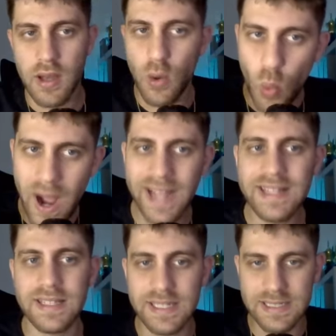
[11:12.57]

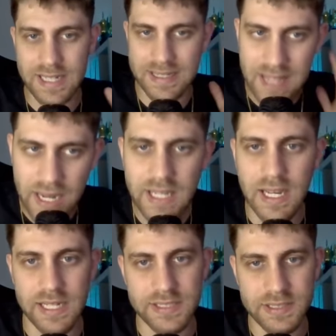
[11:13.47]
White is attacking
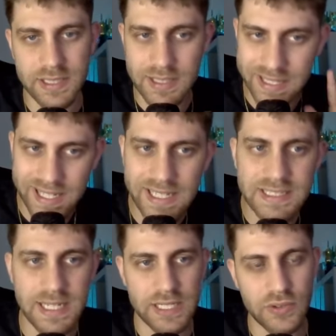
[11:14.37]
us in the king
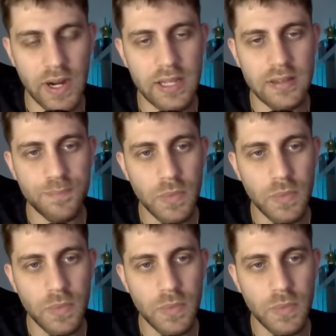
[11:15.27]
side, right?